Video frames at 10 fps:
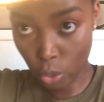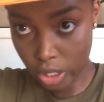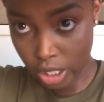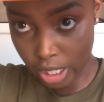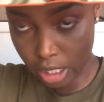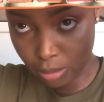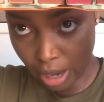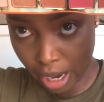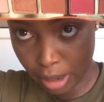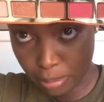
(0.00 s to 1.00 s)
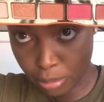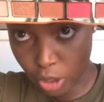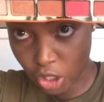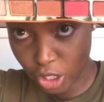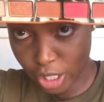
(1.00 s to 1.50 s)
which is my
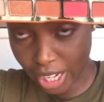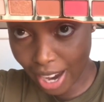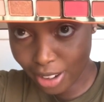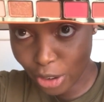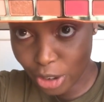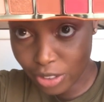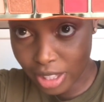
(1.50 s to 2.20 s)
butchered color over